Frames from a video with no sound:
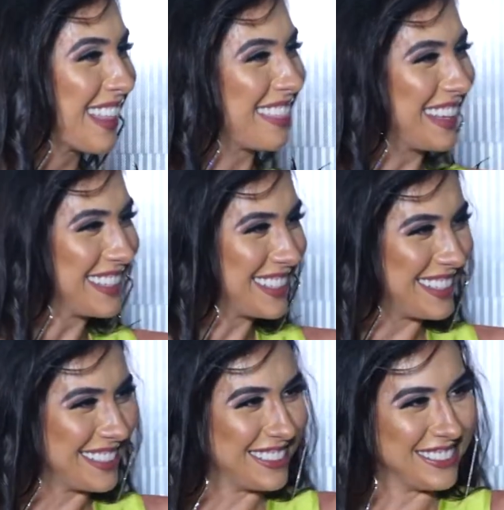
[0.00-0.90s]

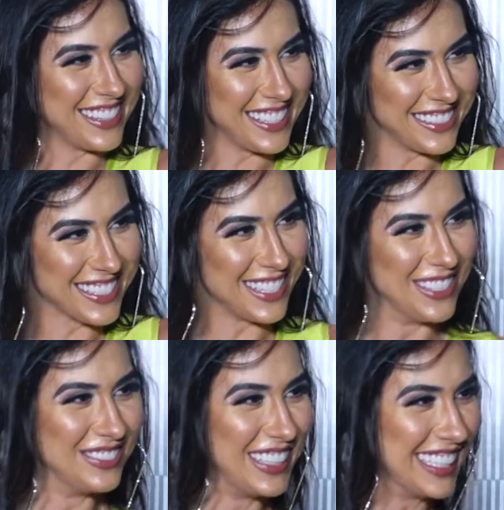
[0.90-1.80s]
Thank you
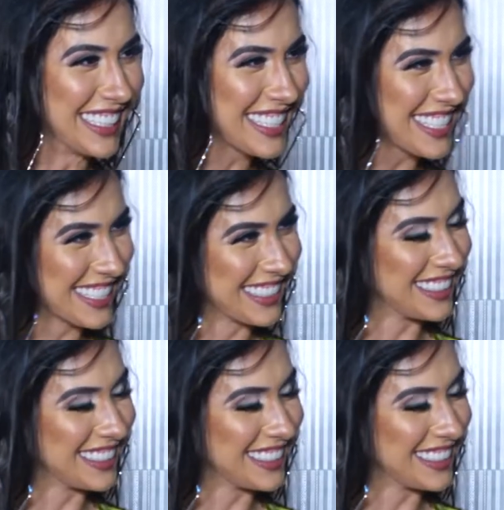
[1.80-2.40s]
so much.